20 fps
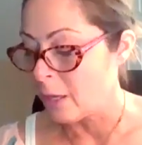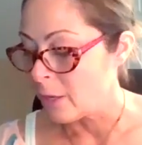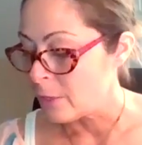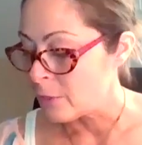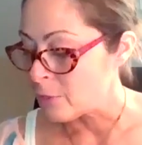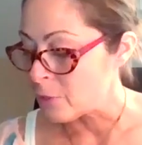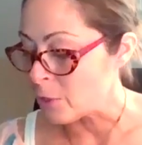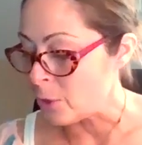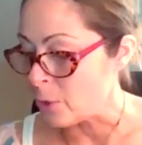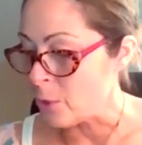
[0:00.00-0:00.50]

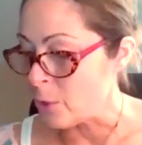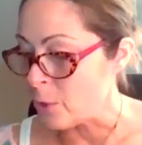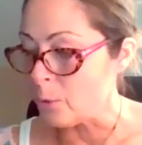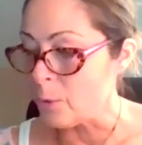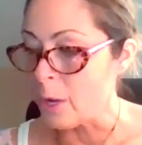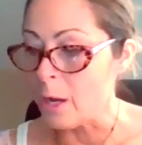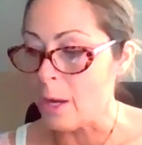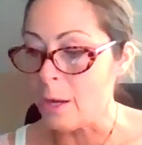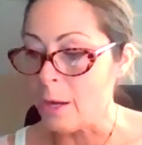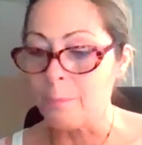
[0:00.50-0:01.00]
So,
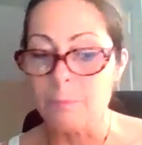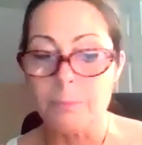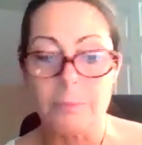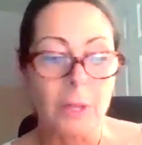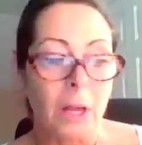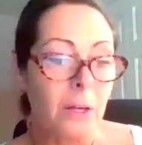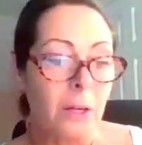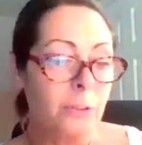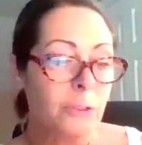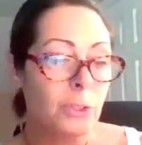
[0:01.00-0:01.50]

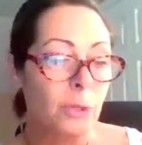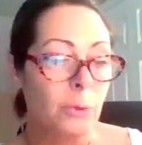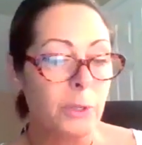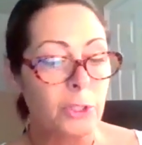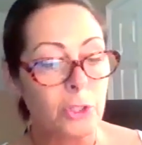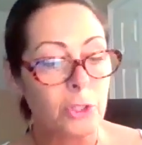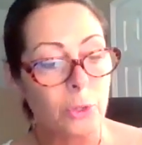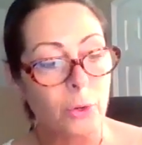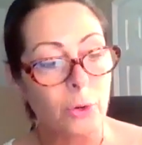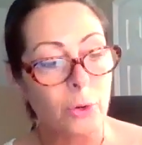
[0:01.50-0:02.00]
long story
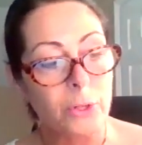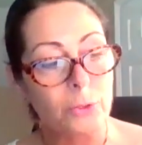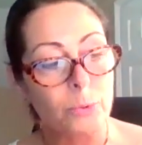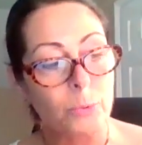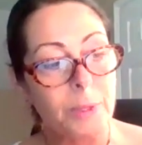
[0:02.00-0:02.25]
short,